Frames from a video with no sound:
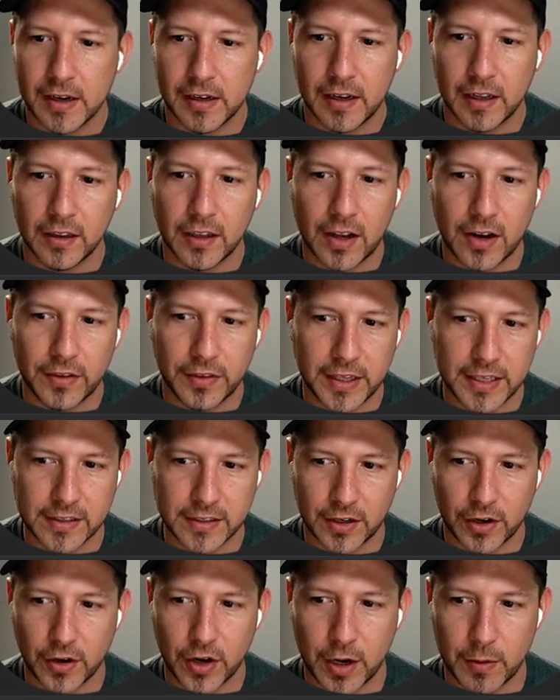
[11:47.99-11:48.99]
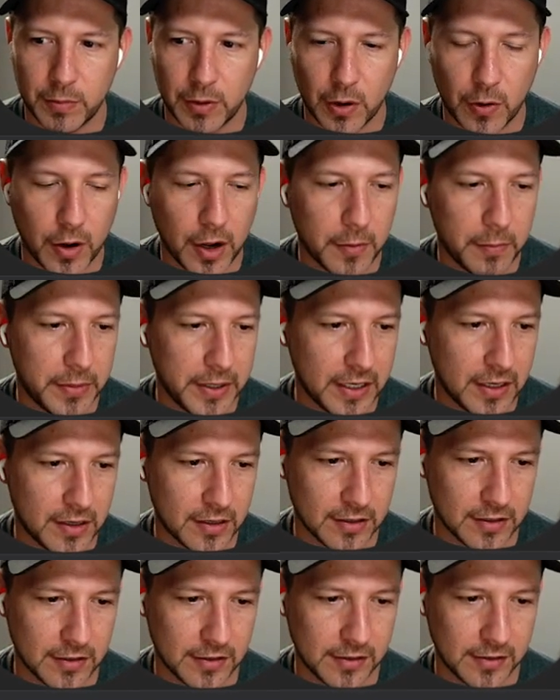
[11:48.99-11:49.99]
A lot of things are going to blow up
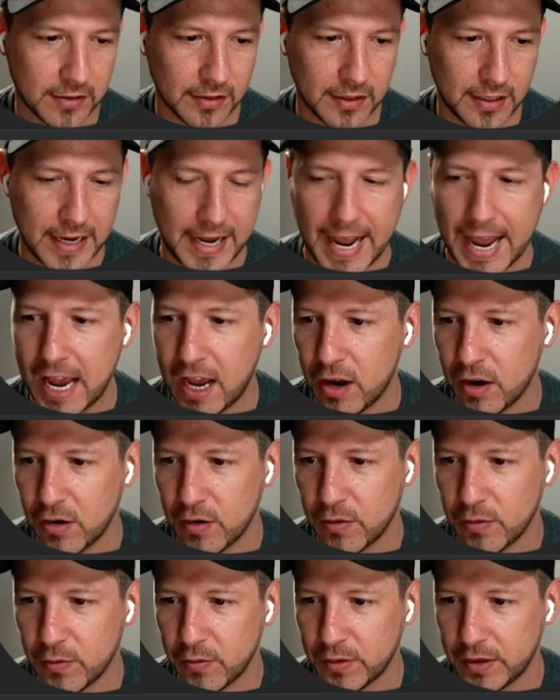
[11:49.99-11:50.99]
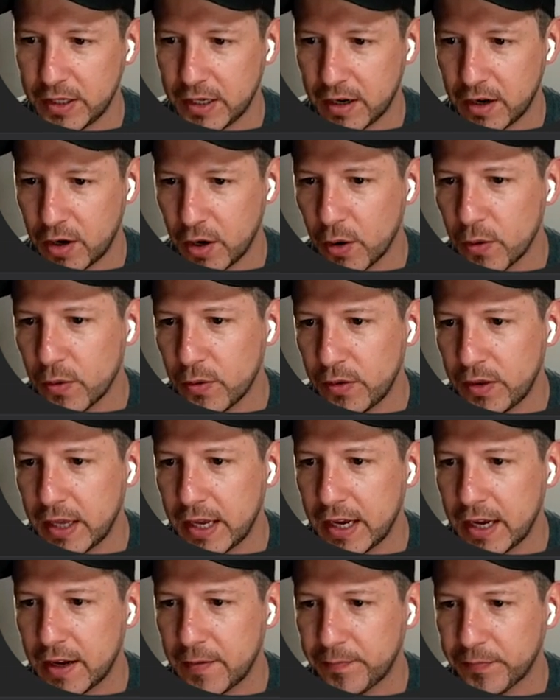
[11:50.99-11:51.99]
because now the code
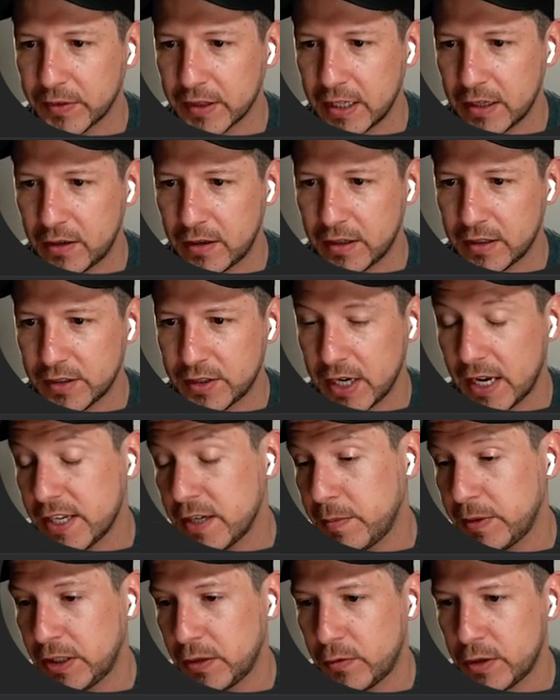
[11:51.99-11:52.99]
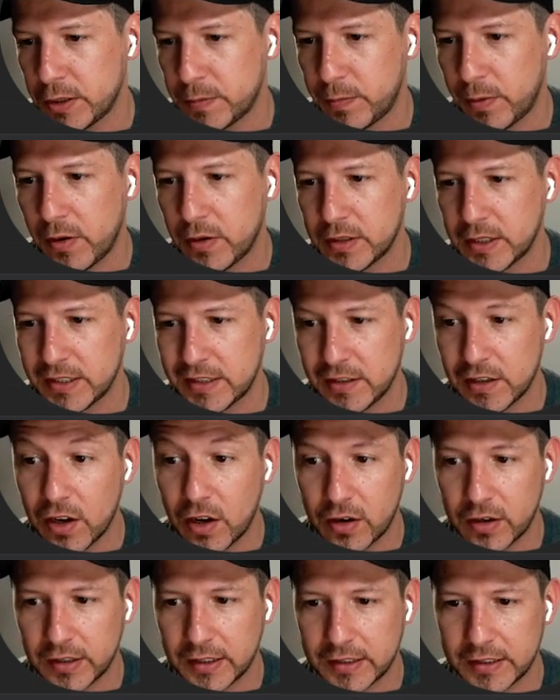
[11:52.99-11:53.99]
that the ChatGPT response is
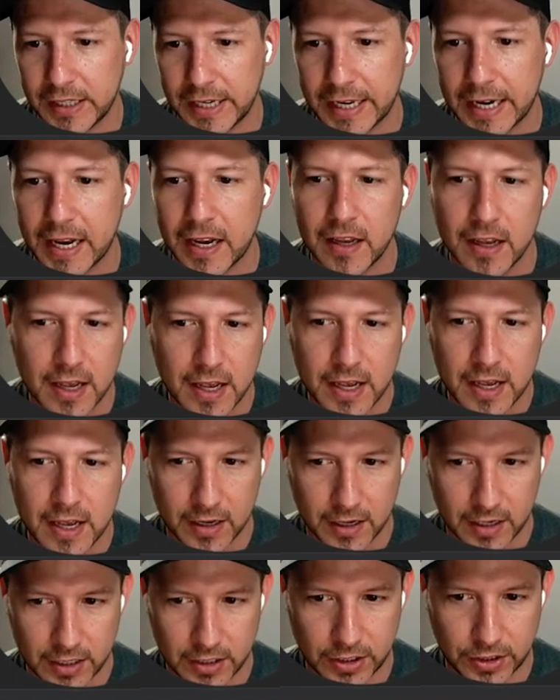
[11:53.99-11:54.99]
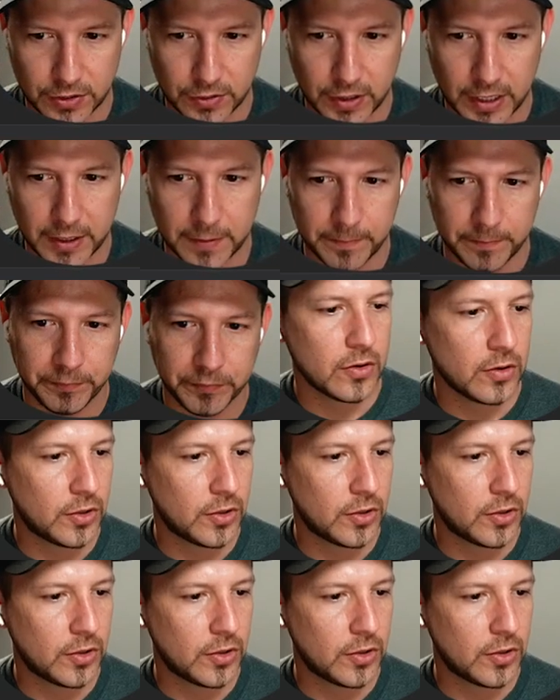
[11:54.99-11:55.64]
not on the data string.